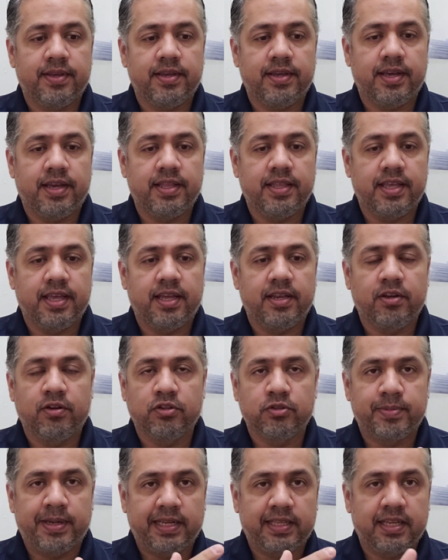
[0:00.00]
and then it goes
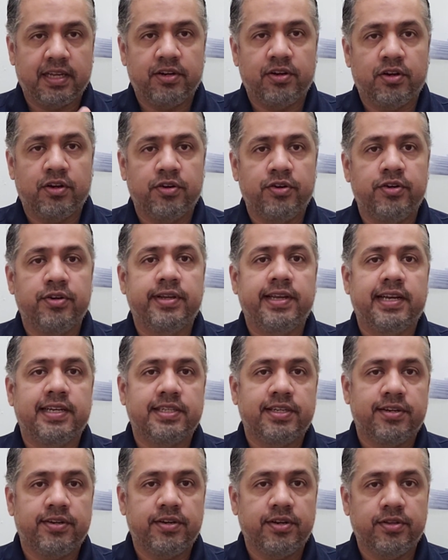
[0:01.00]
back down to 100, you cash
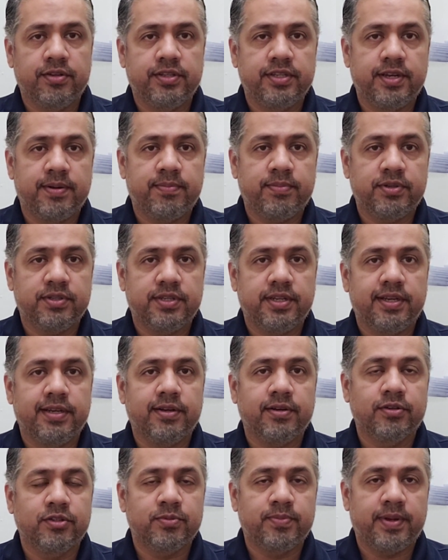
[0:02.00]
out another 10%, it
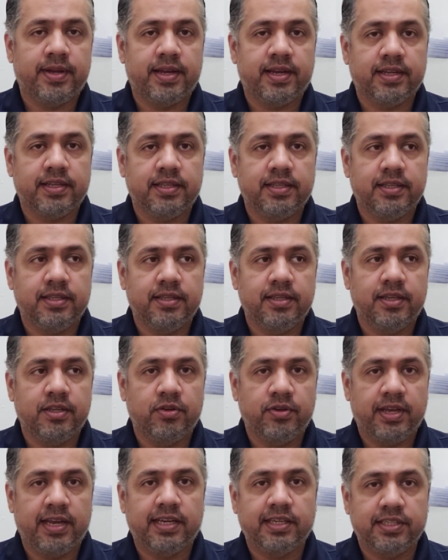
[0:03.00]
goes back, and you
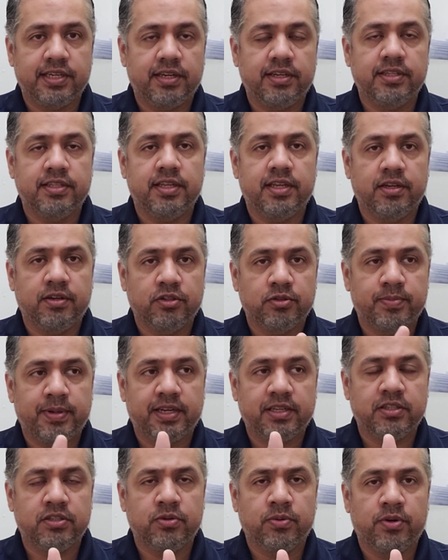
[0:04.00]
cash out, it goes
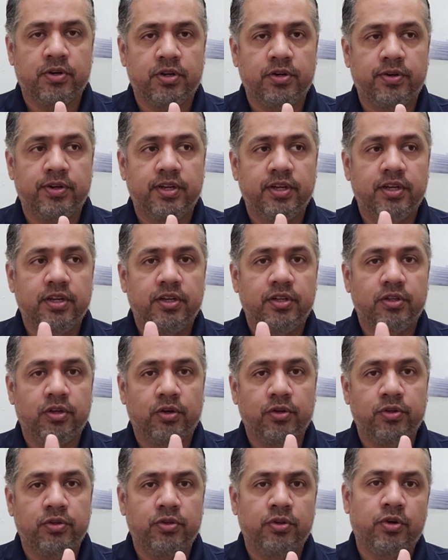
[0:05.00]
back to 100.
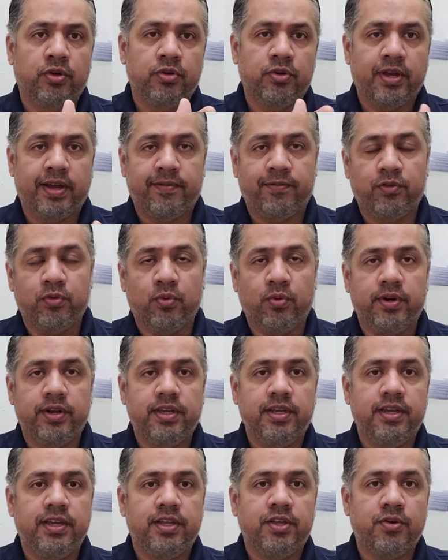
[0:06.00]
You have
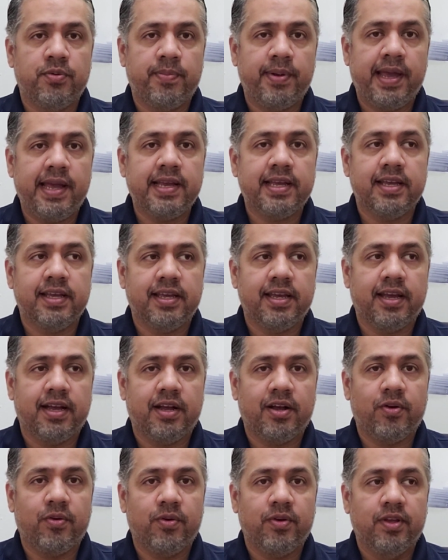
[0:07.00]
20 in your bank
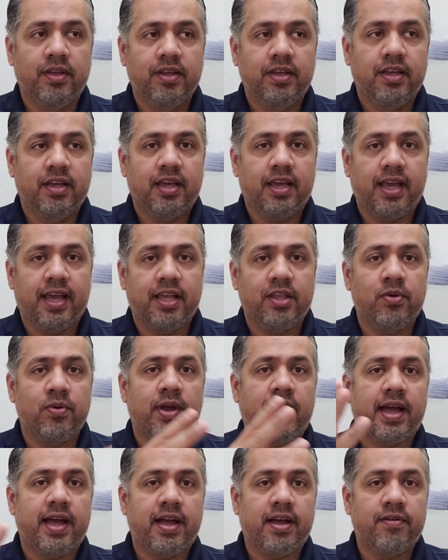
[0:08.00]
account and you
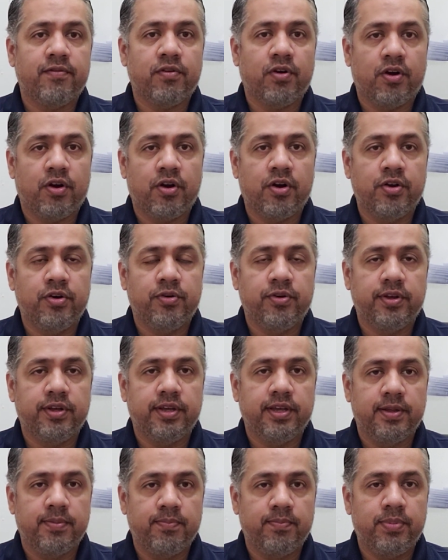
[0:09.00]
have 100
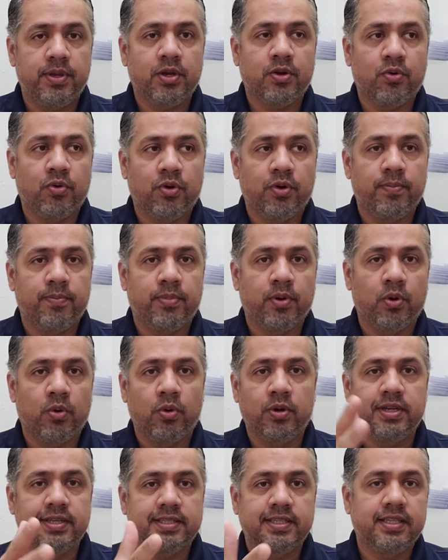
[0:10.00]
in Bitcoin, but
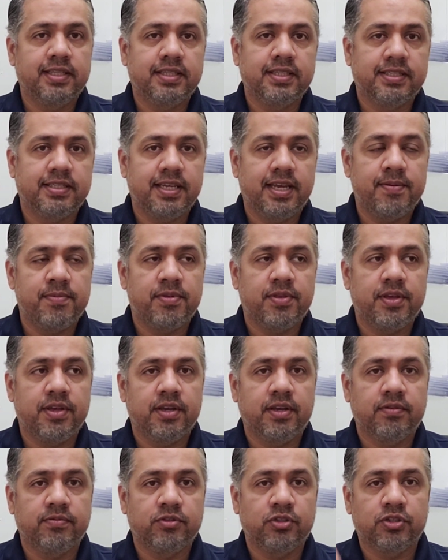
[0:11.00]
isn't it the same
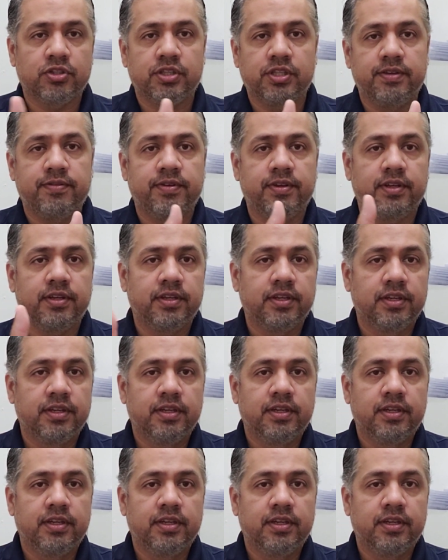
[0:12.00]
thing of just leaving